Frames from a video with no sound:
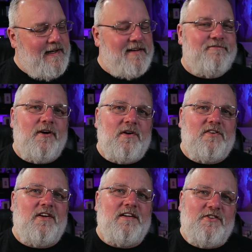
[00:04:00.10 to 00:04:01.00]
need to
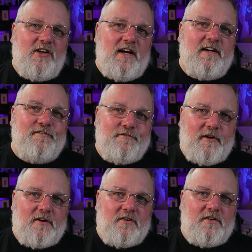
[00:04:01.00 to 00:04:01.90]
focus on China
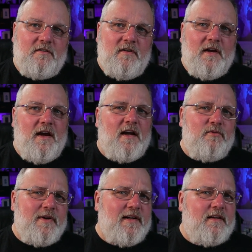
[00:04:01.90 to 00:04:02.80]
first
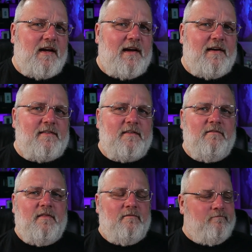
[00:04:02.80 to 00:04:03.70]
and realize
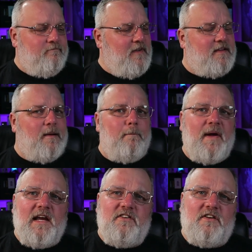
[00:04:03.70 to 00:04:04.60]
that the
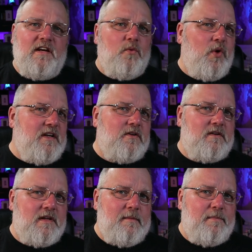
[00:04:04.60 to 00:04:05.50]
Beijing Winter
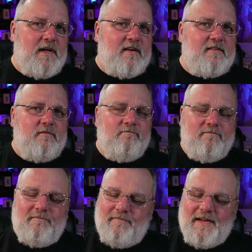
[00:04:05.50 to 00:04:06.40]
Olympics
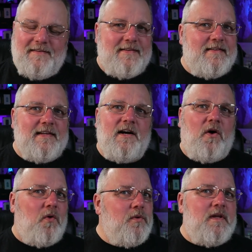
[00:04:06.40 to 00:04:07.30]
isn't the
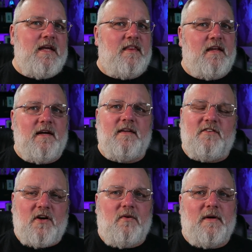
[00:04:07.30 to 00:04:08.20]
only thing
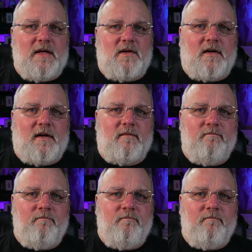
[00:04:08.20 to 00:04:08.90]
that's going on.